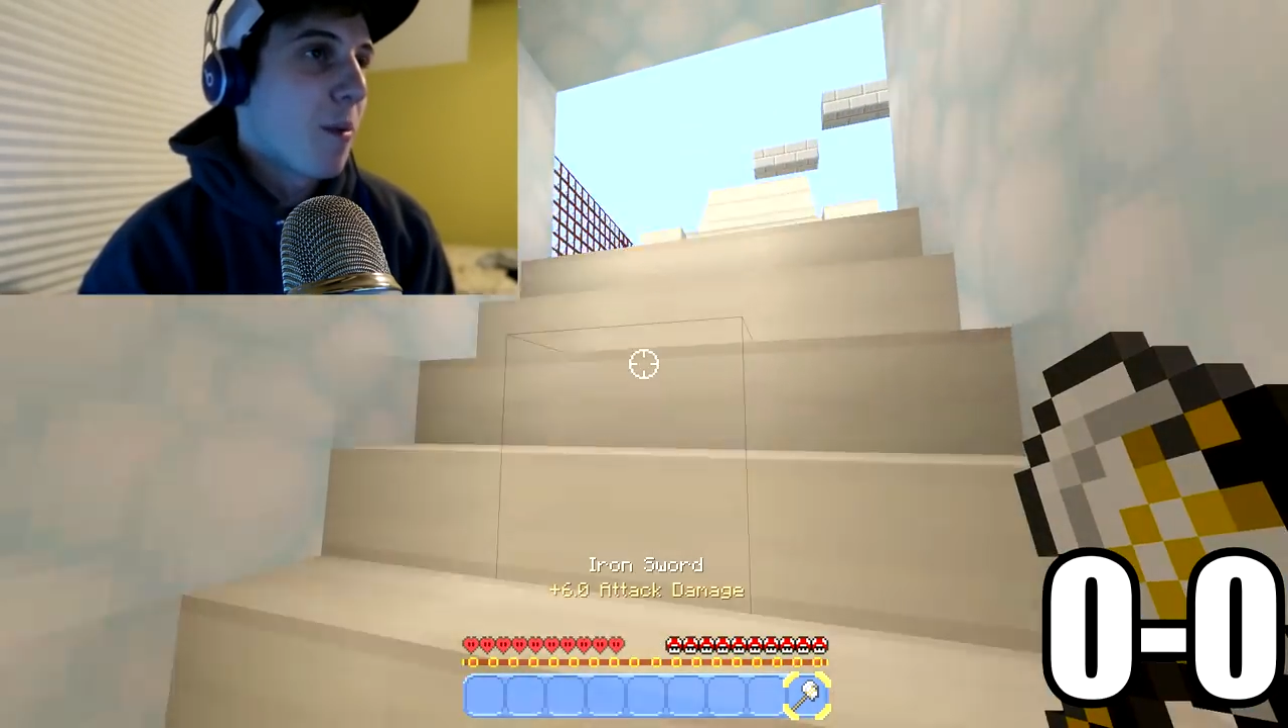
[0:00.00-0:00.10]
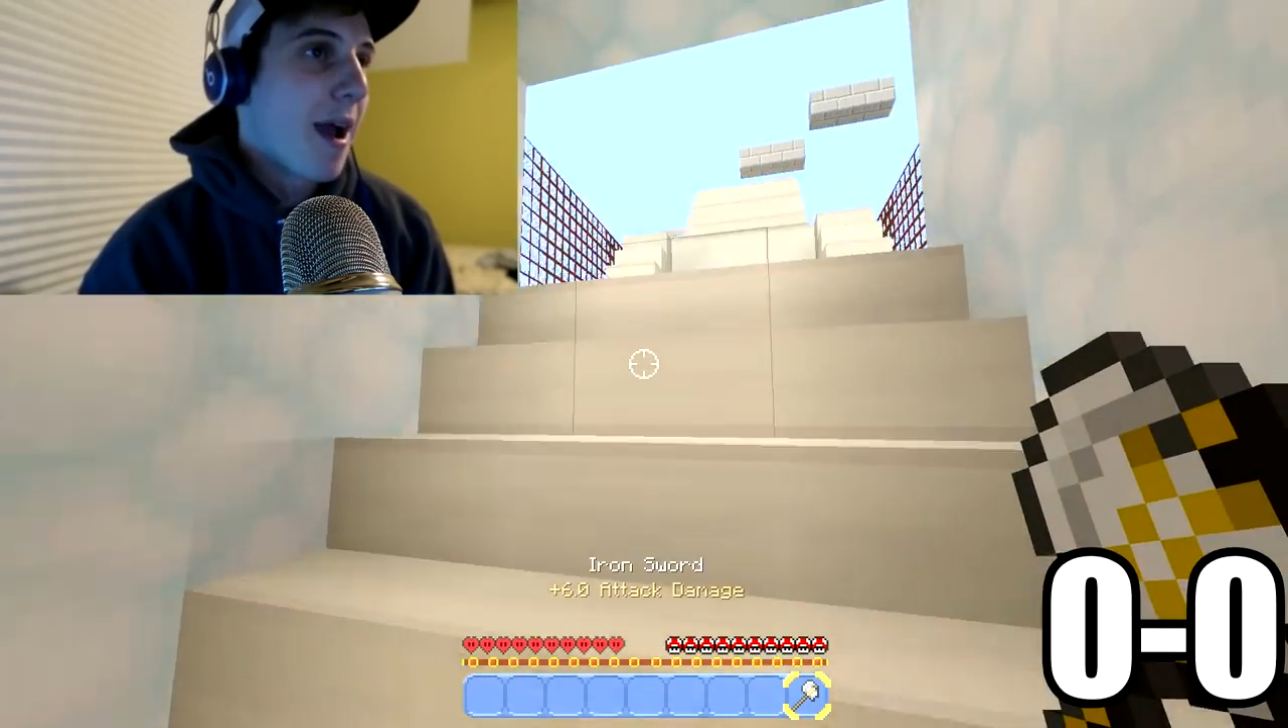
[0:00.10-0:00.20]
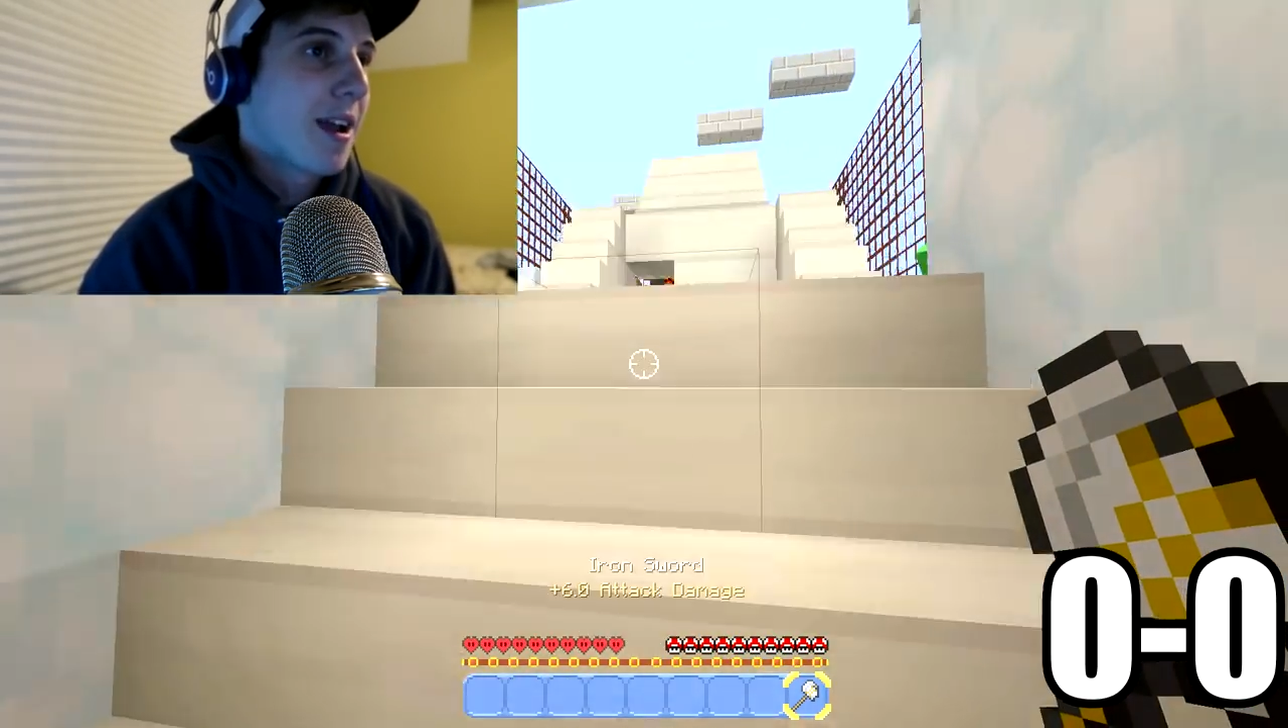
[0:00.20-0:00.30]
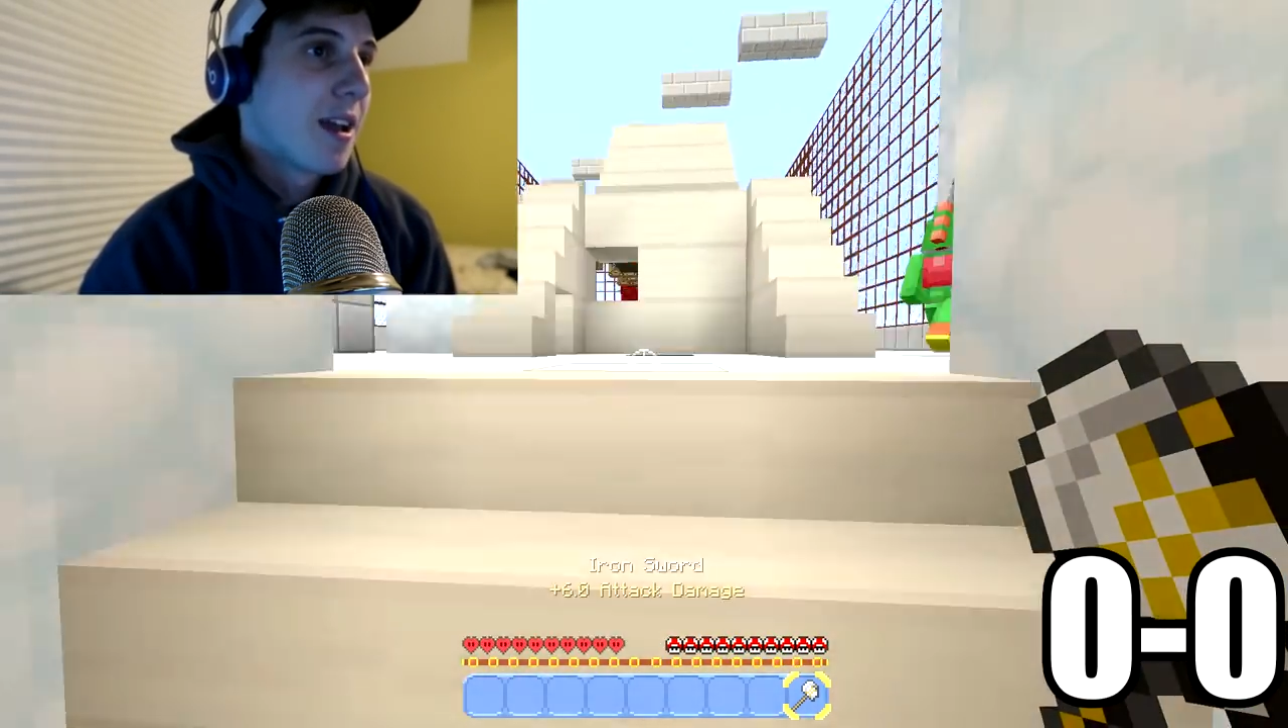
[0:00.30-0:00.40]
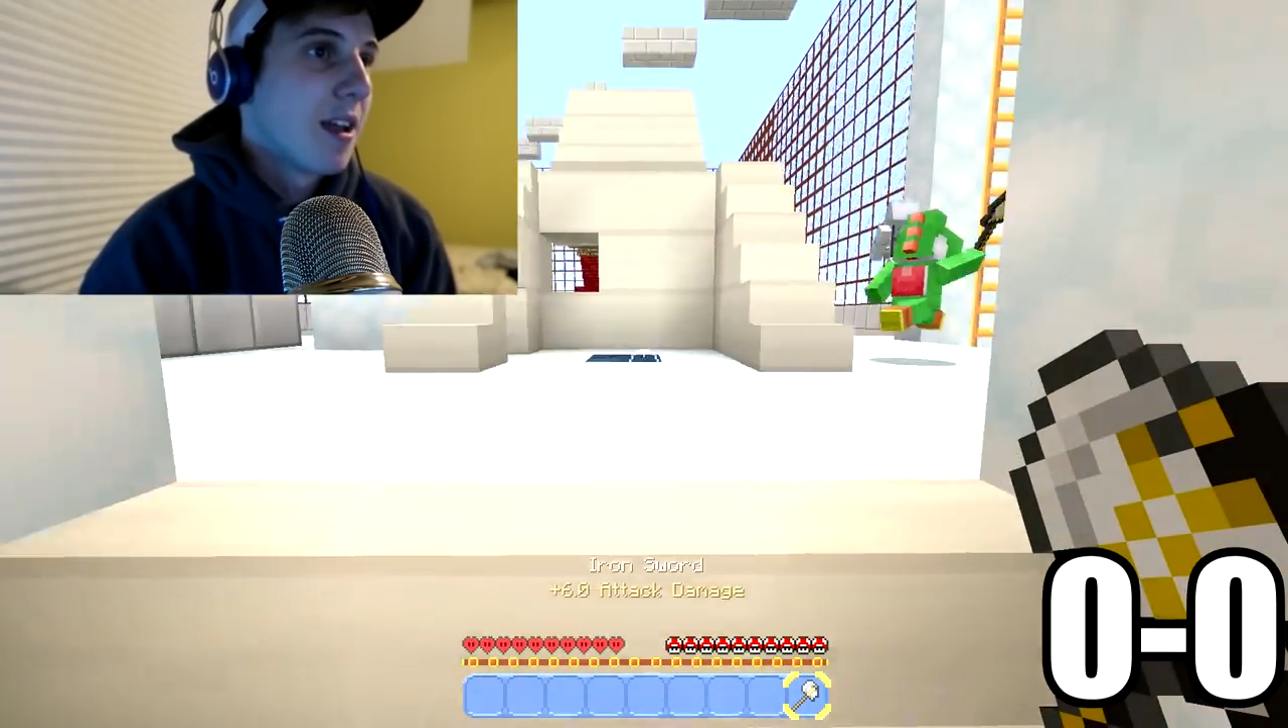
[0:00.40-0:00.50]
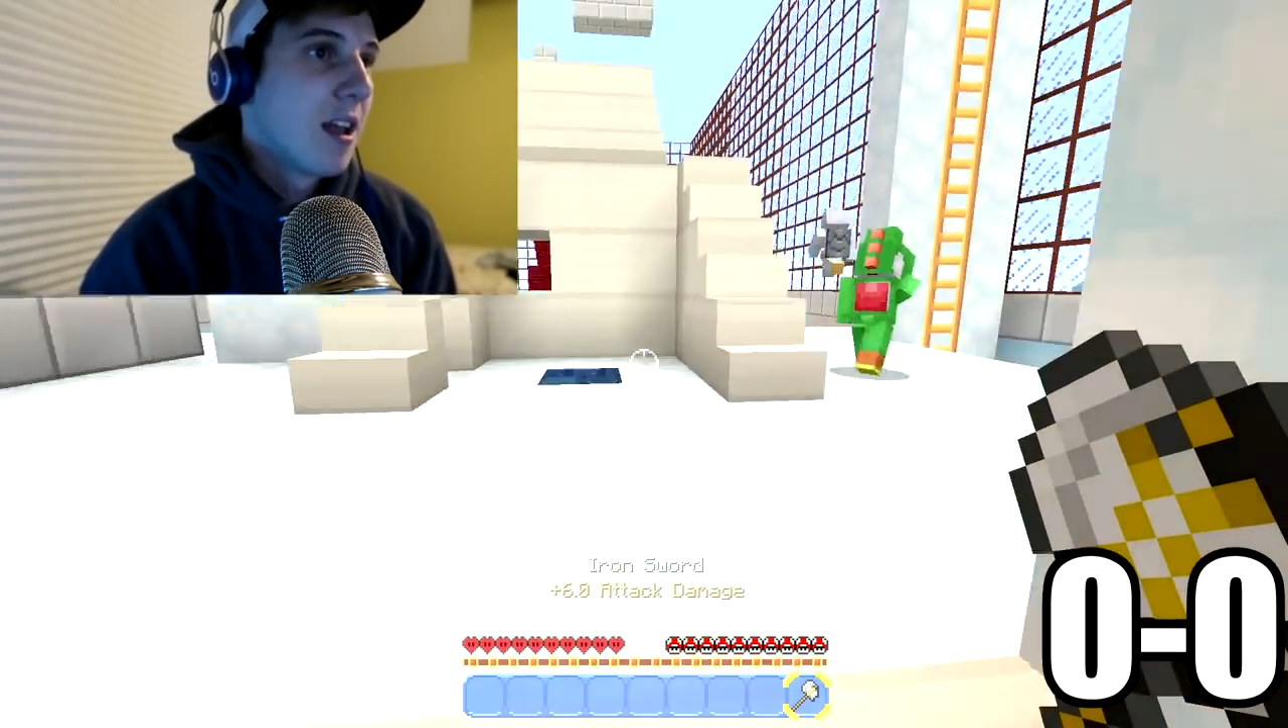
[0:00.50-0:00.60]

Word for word: We're back.